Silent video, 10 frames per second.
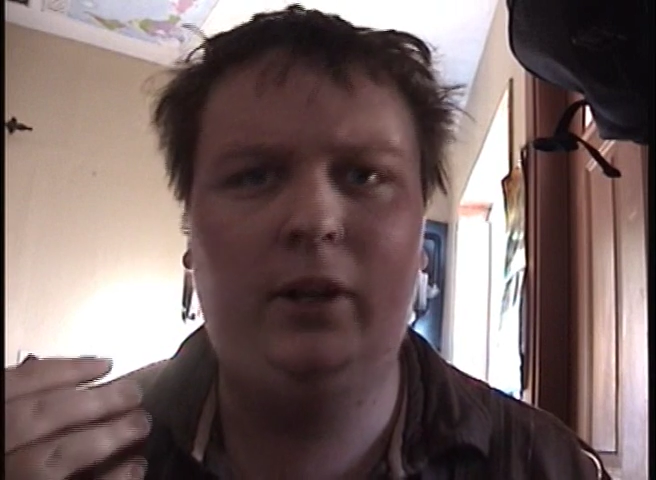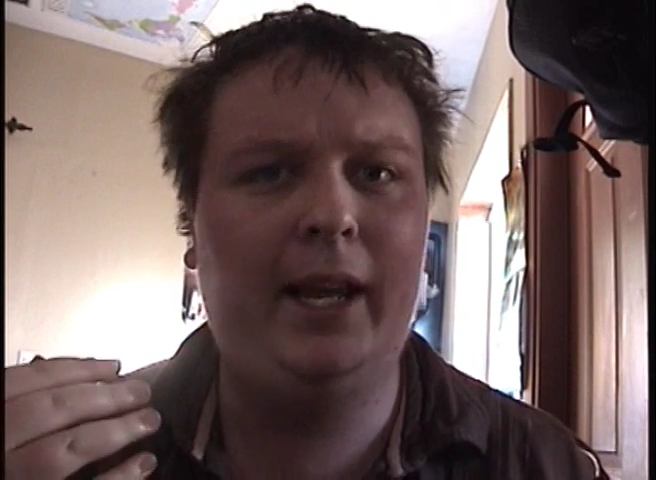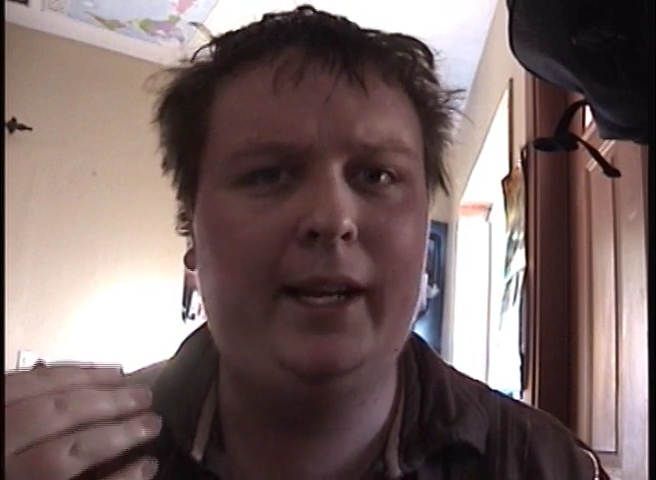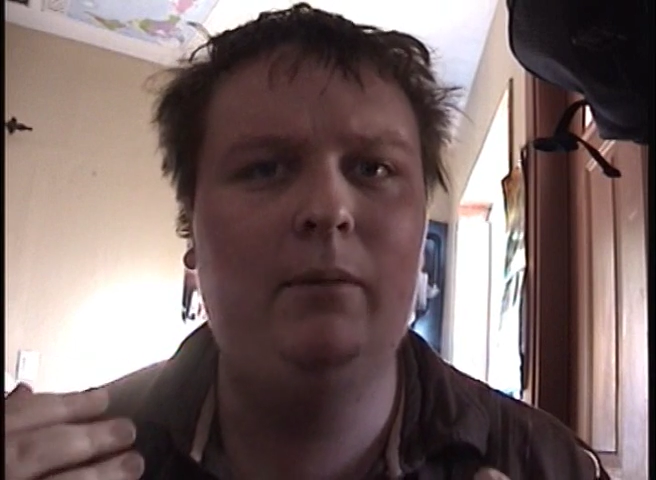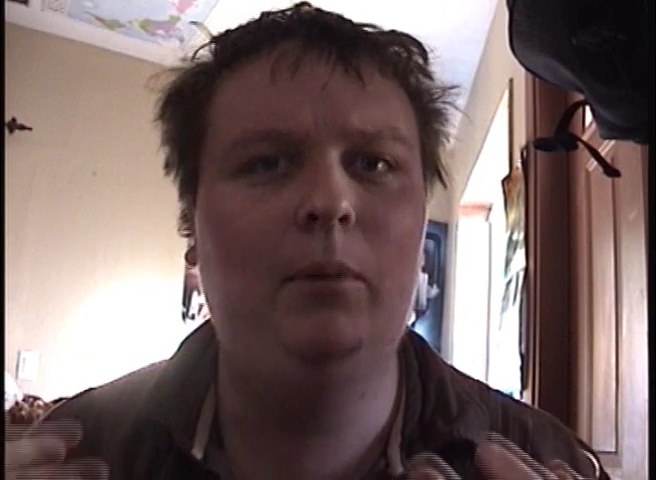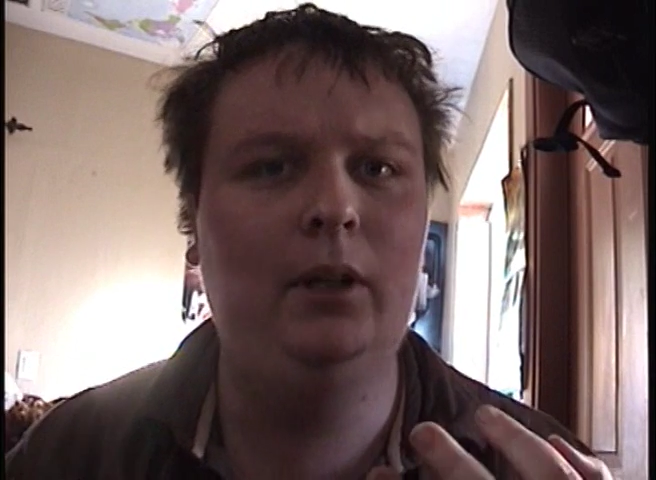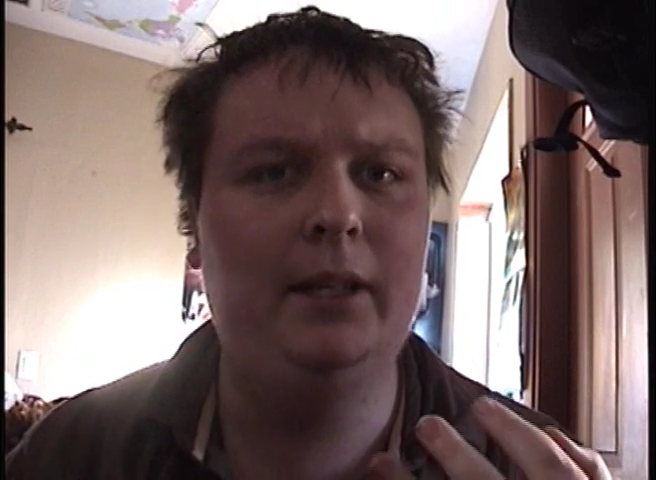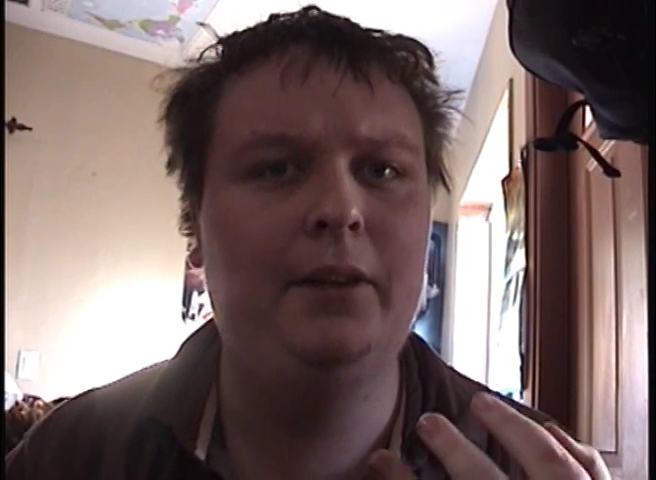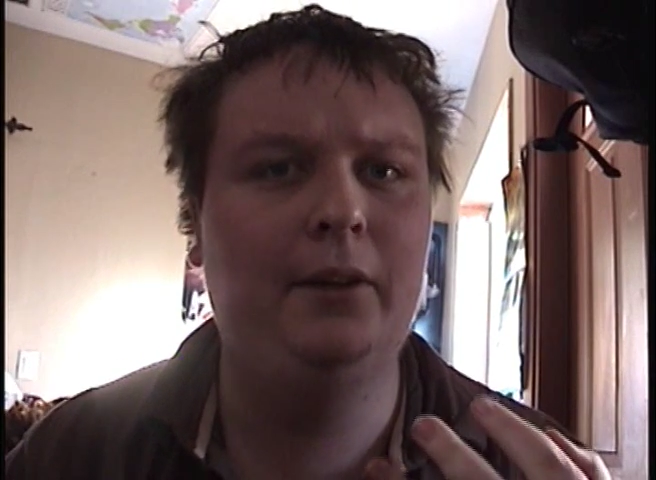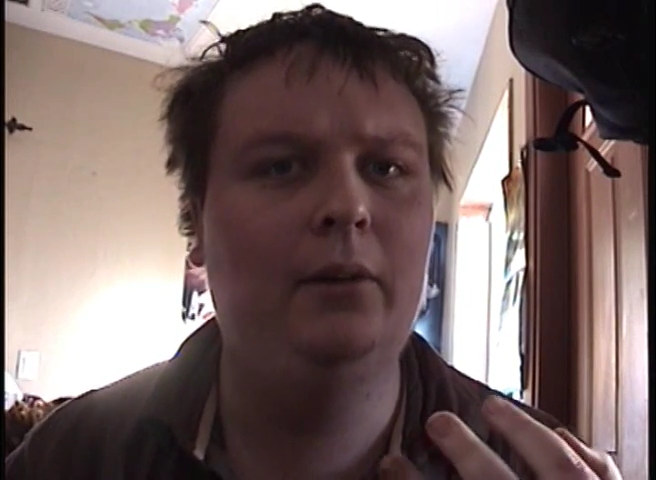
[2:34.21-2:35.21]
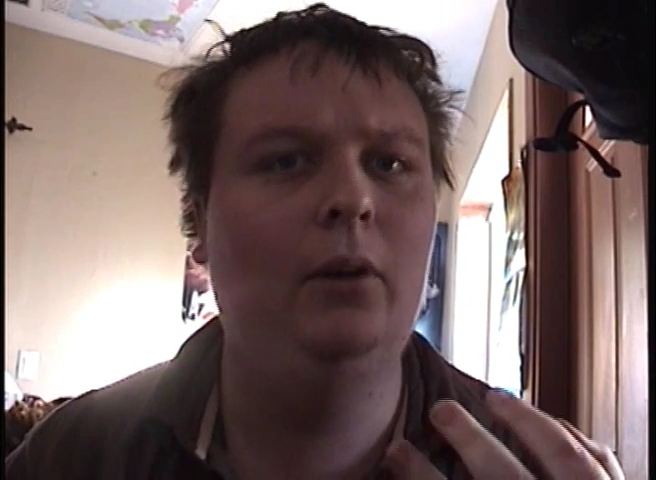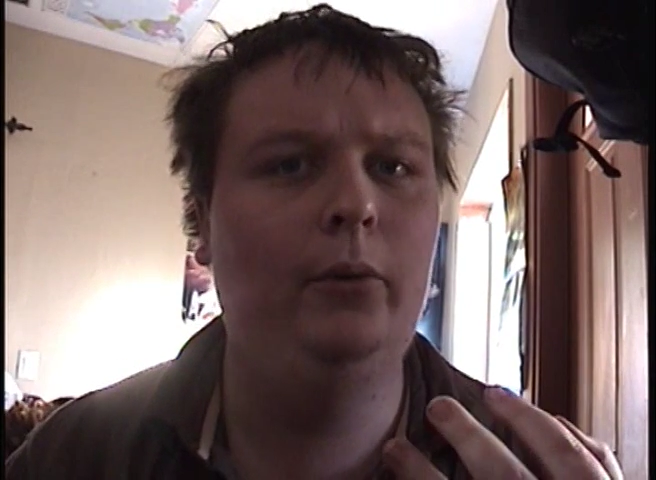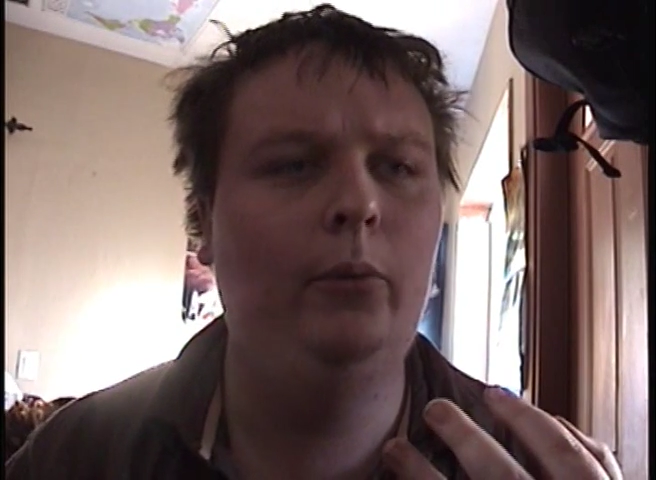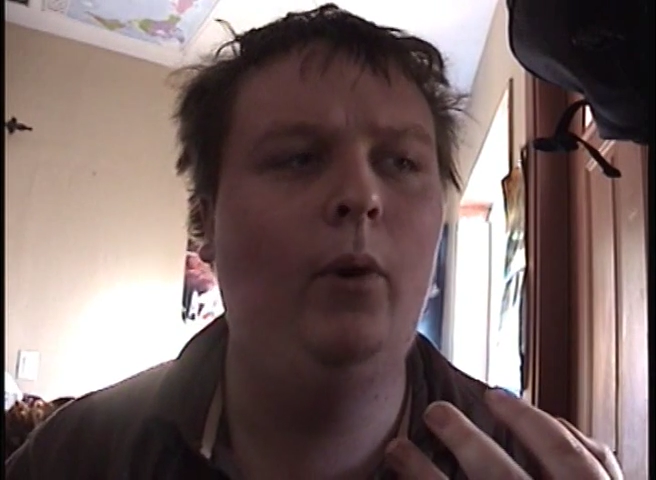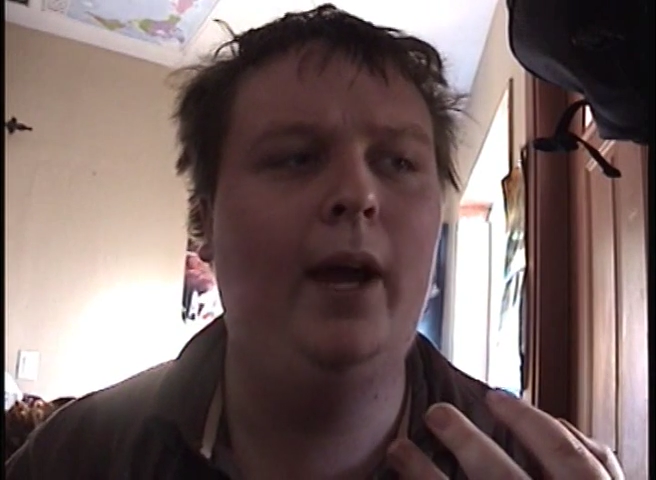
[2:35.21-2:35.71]
likable in their
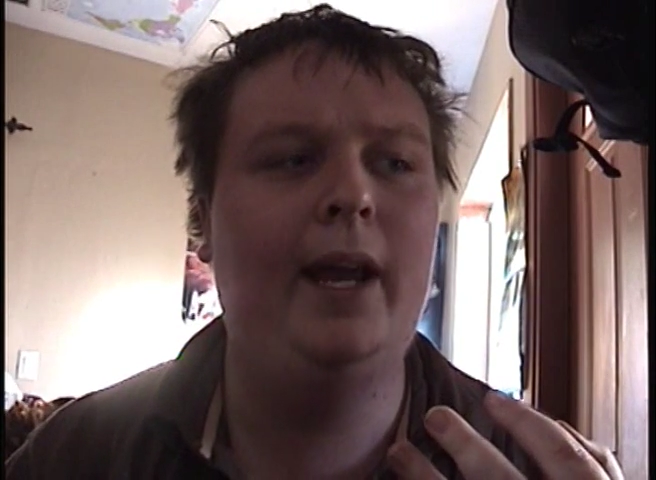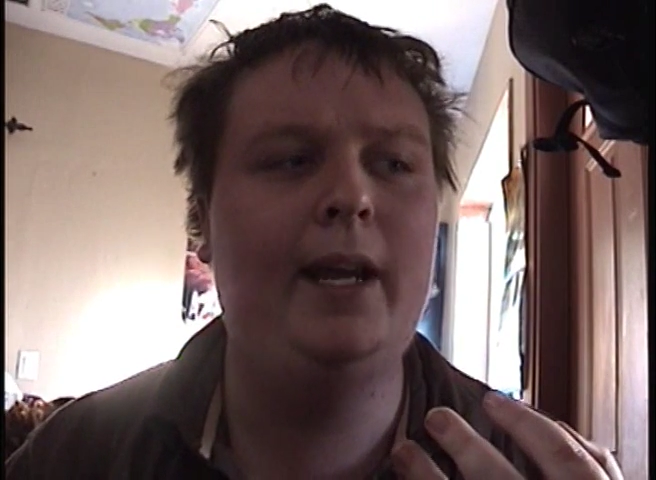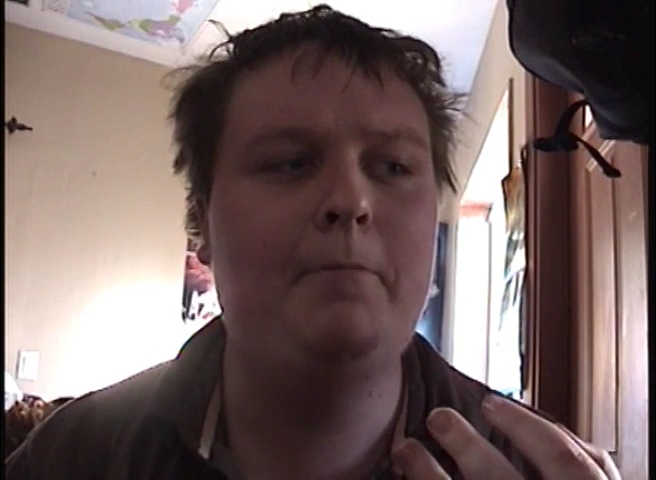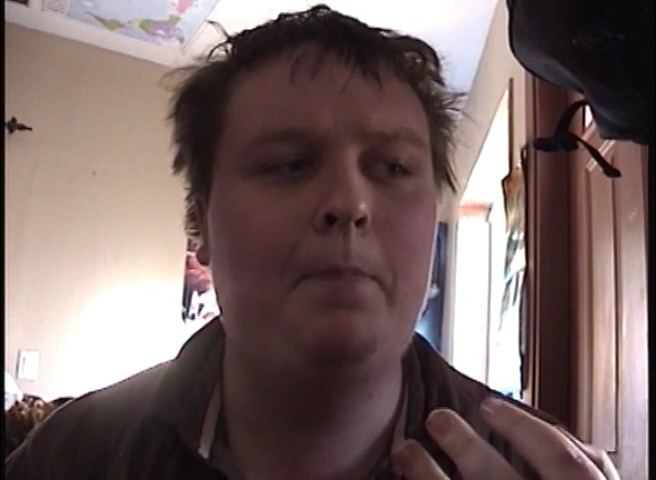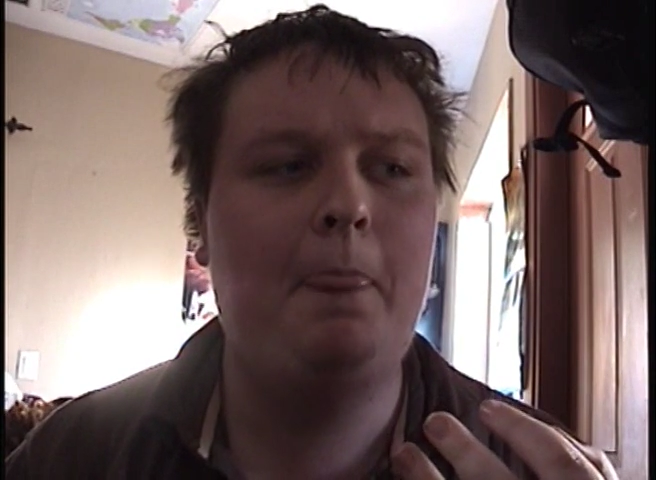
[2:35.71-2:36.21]
own way.